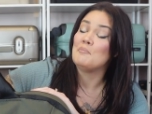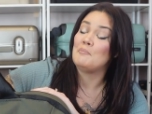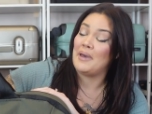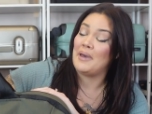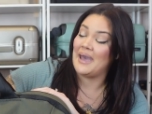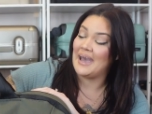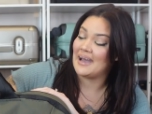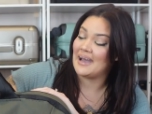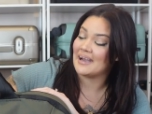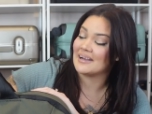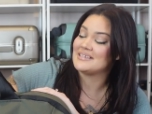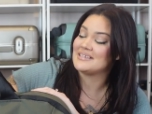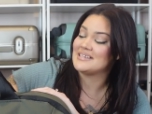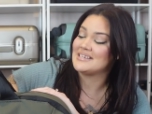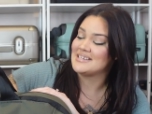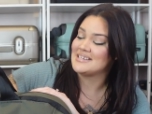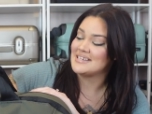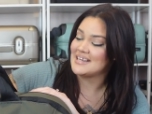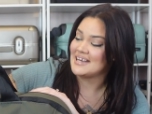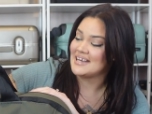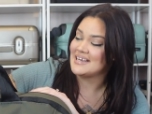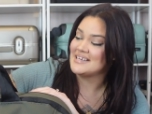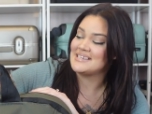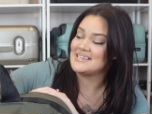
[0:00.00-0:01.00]
Pakt
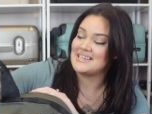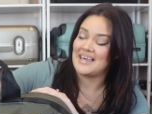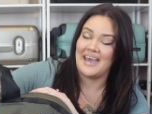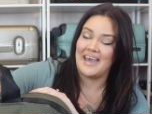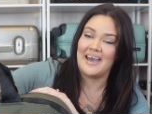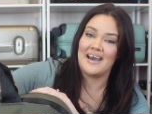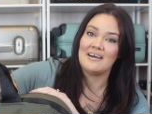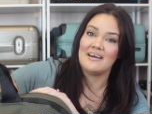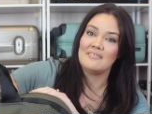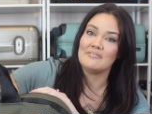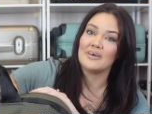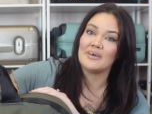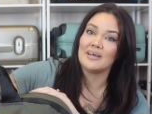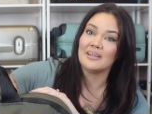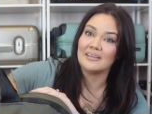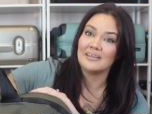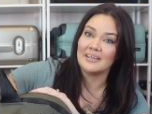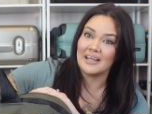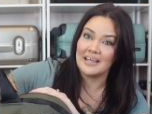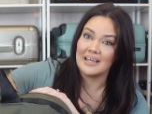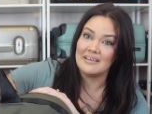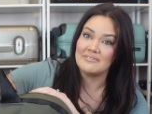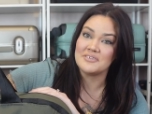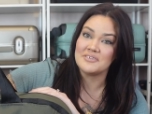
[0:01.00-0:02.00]
does have a
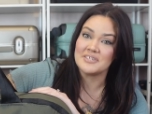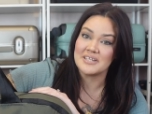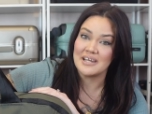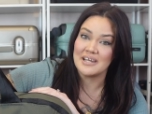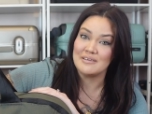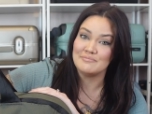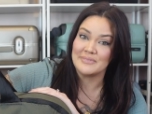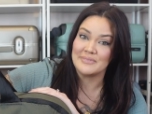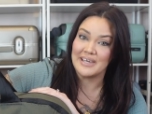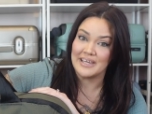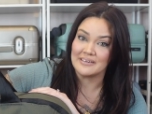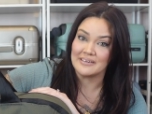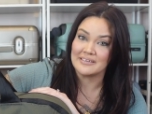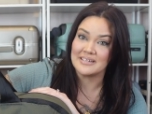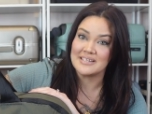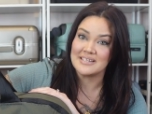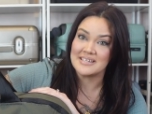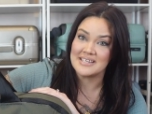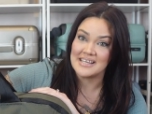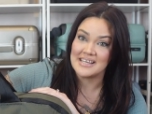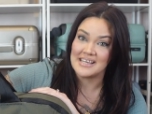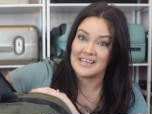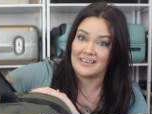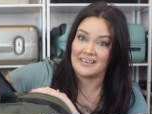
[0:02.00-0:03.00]
lifetime
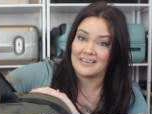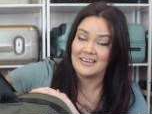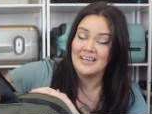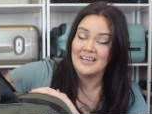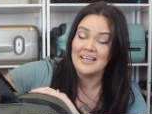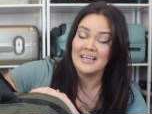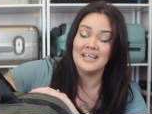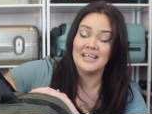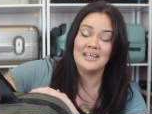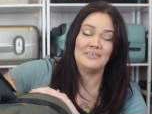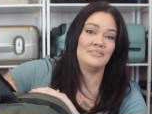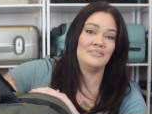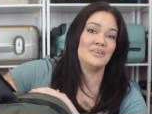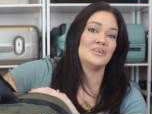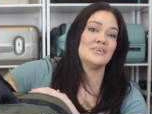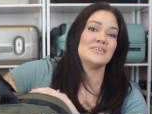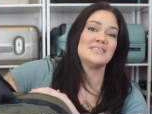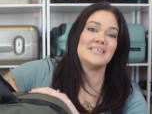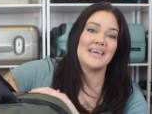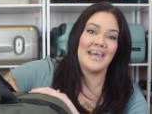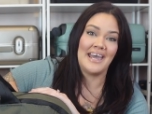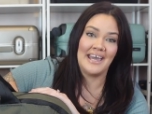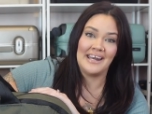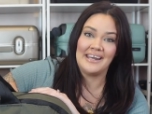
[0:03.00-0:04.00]
guarantee. If there
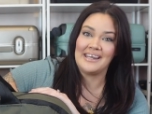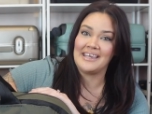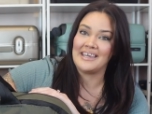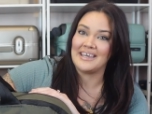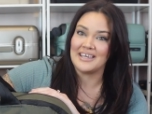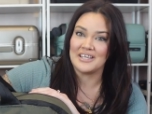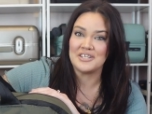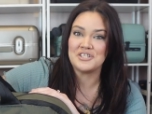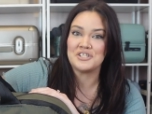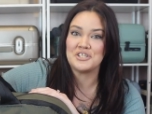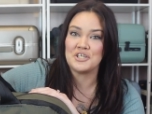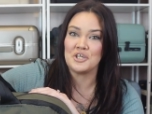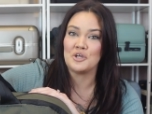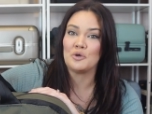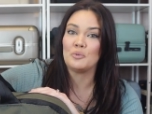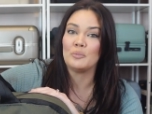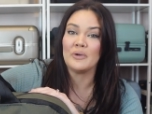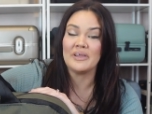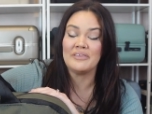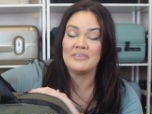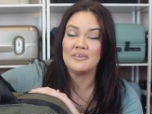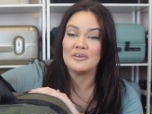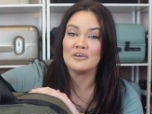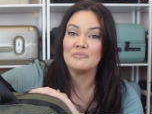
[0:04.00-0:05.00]
is any issue
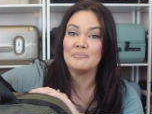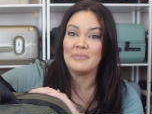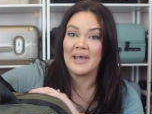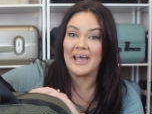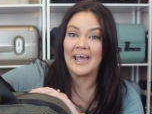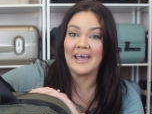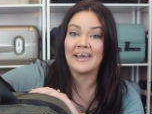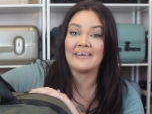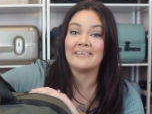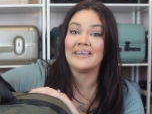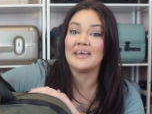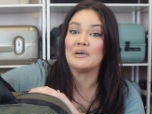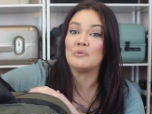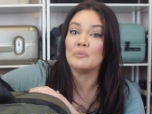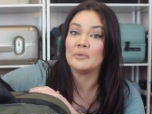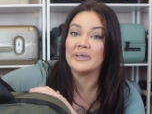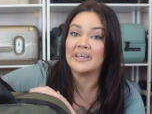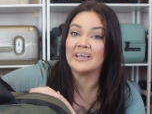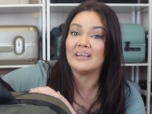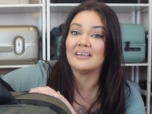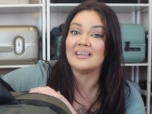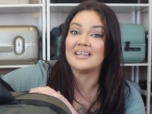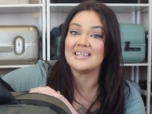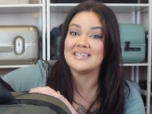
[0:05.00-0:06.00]
with your bag, they
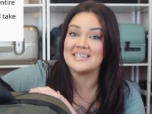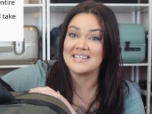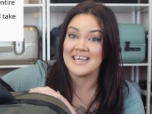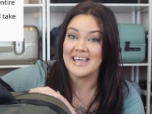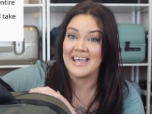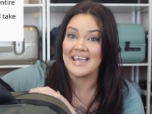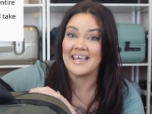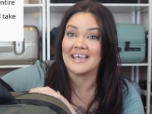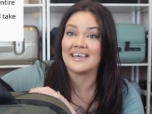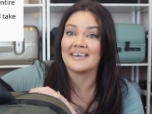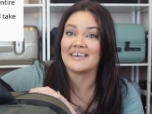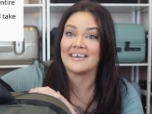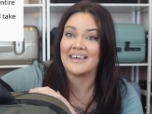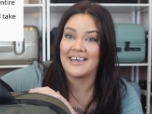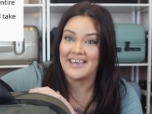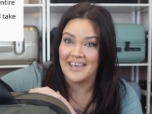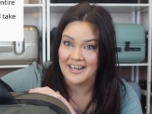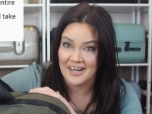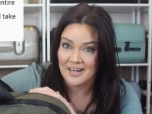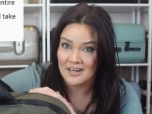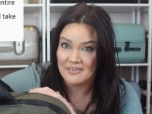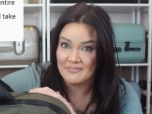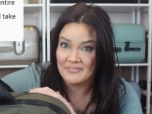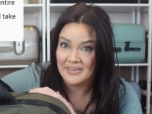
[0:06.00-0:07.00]
will take
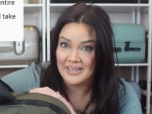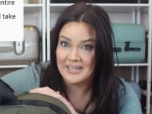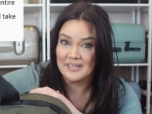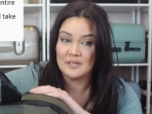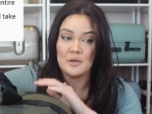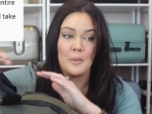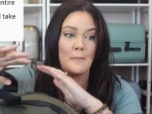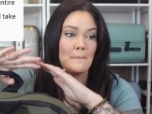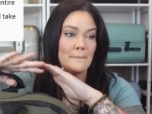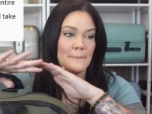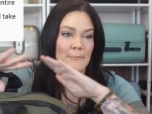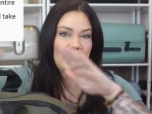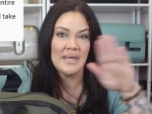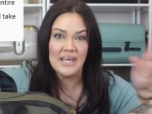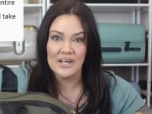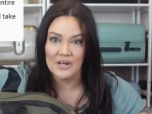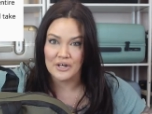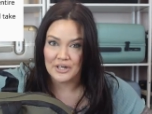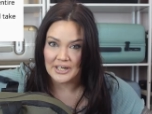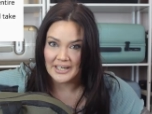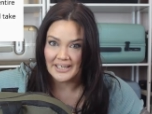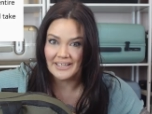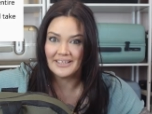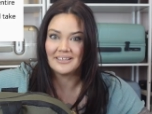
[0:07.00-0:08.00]
care of it,
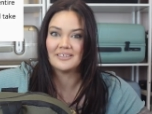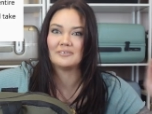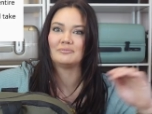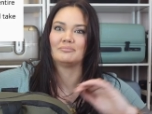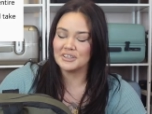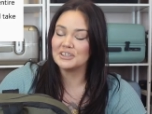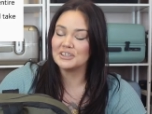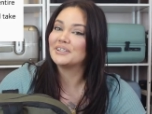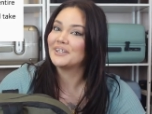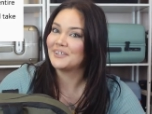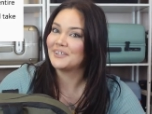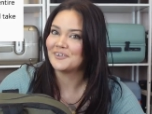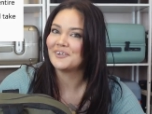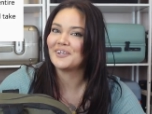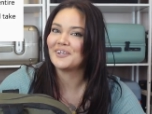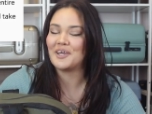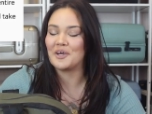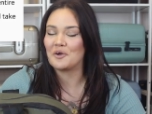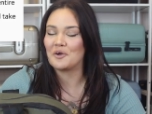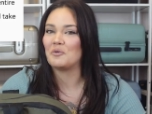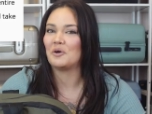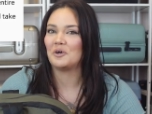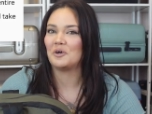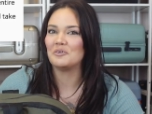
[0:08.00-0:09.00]
period. It's literally
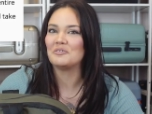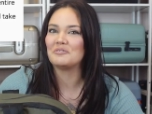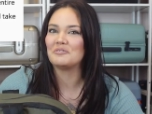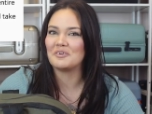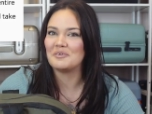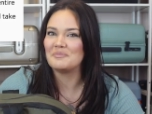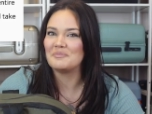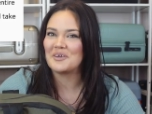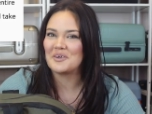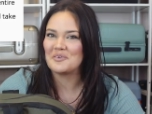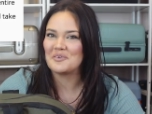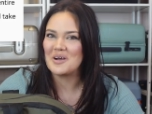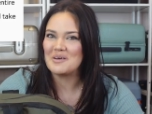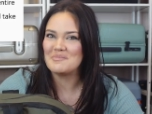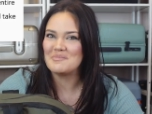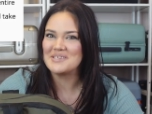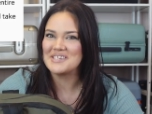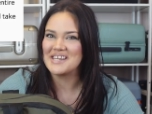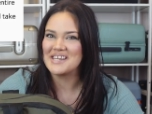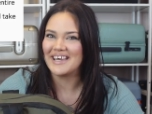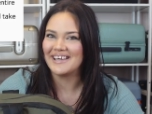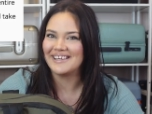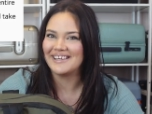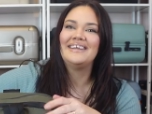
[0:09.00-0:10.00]
a quote from their
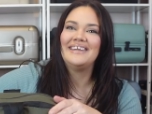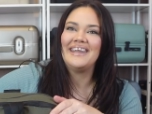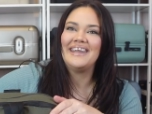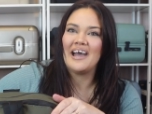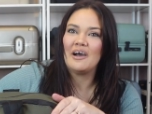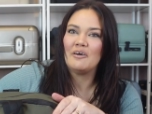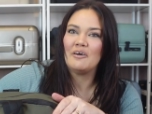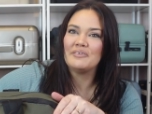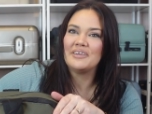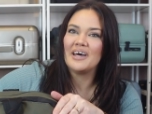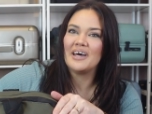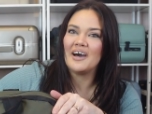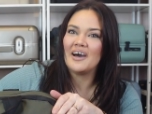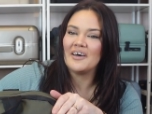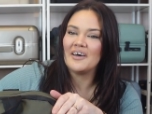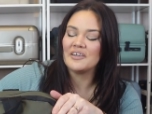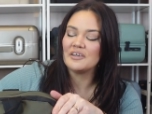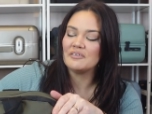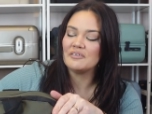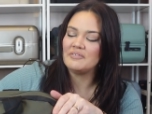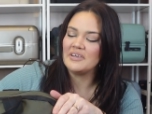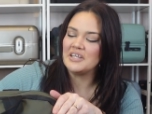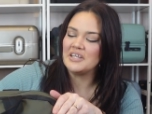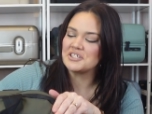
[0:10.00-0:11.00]
website. Now, the other
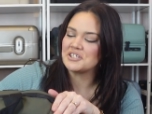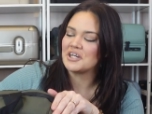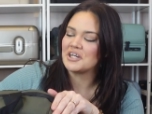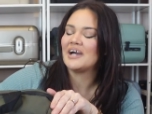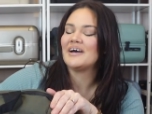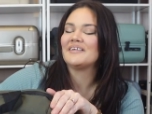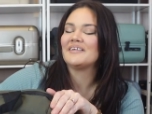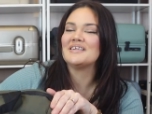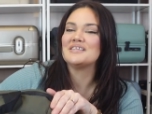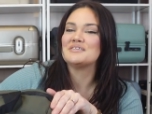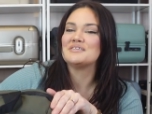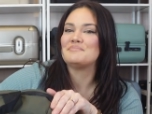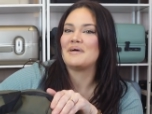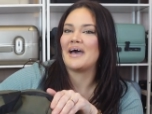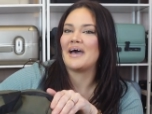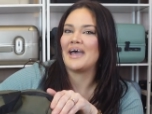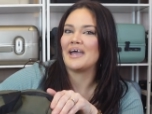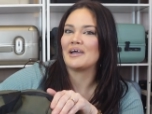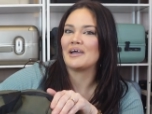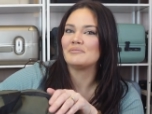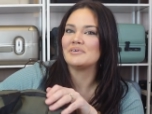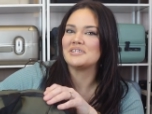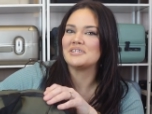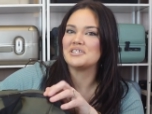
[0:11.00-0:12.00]
feature on this
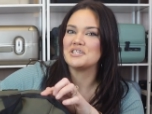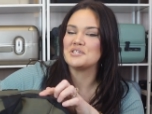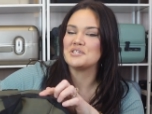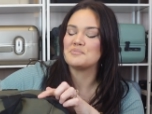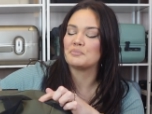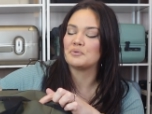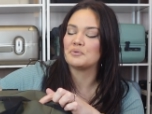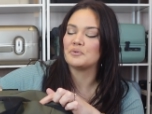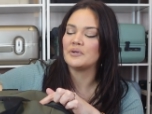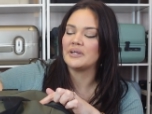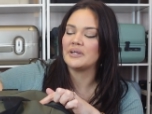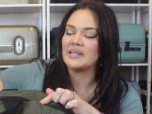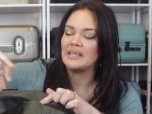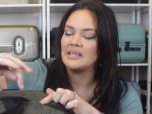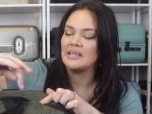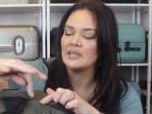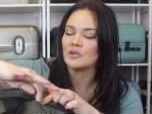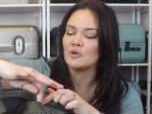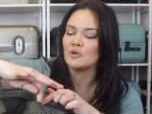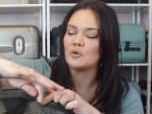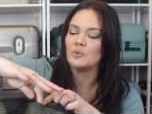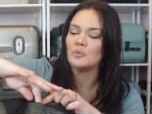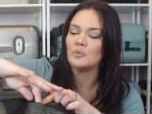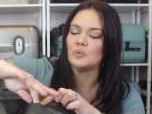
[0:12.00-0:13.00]
bag, which is pretty
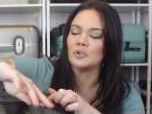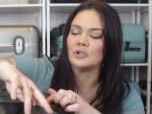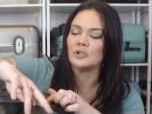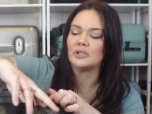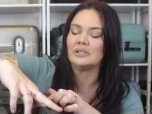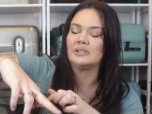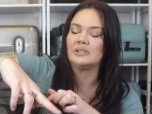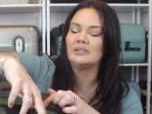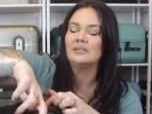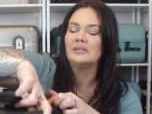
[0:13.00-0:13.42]
cool,